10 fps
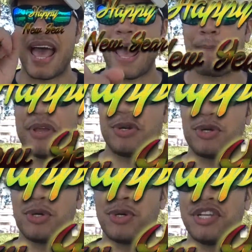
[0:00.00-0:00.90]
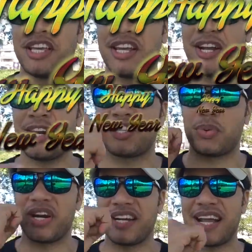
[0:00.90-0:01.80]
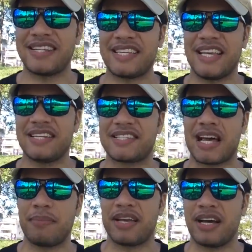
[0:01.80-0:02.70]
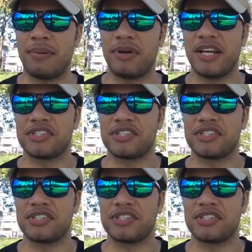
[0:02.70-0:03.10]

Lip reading: Happy New Year! 2019 is coming up.